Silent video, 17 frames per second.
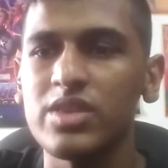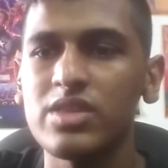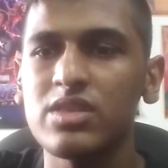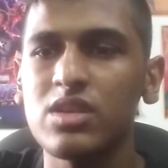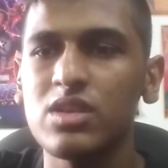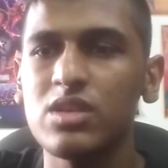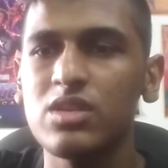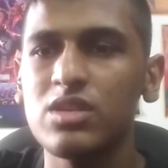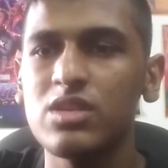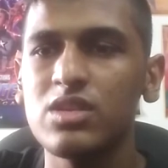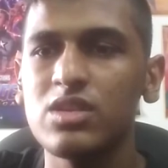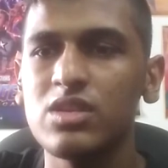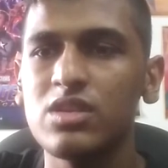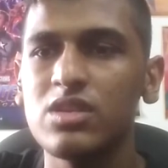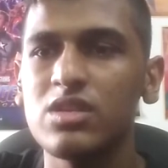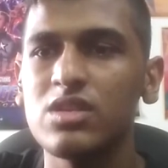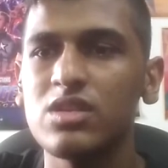
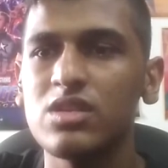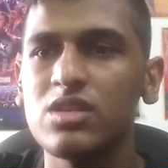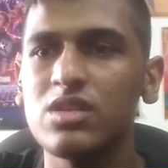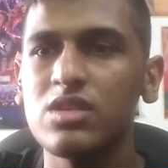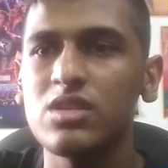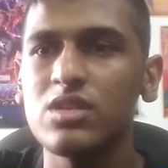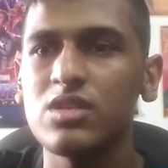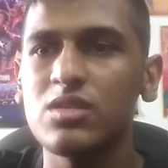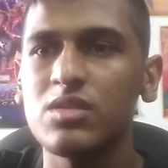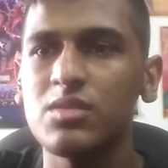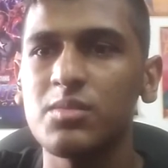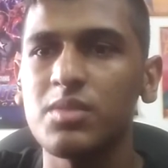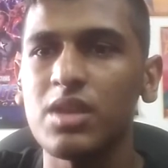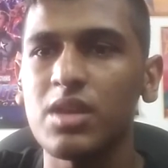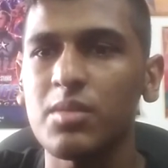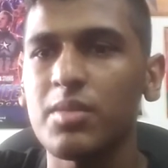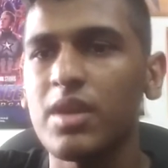Thunder,
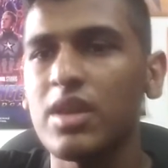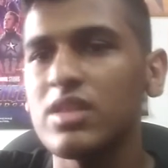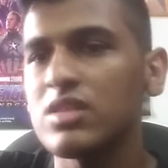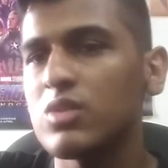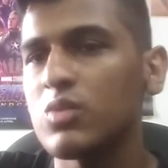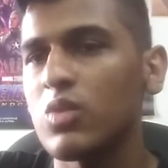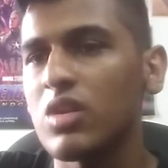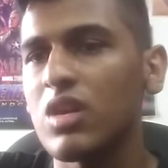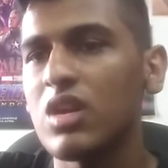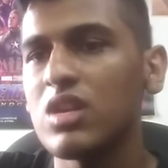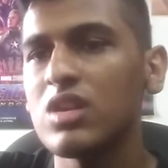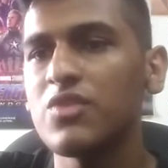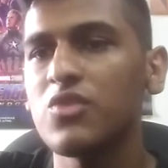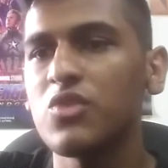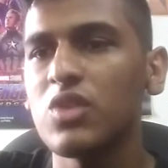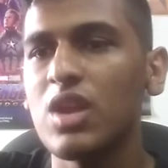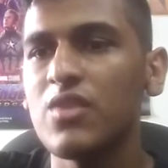Black Panther, Wakanda
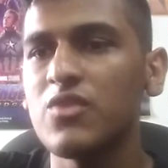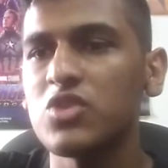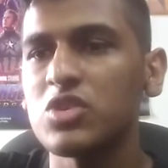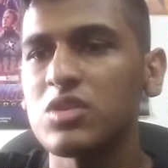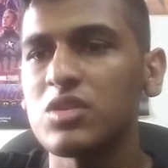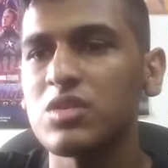Forever.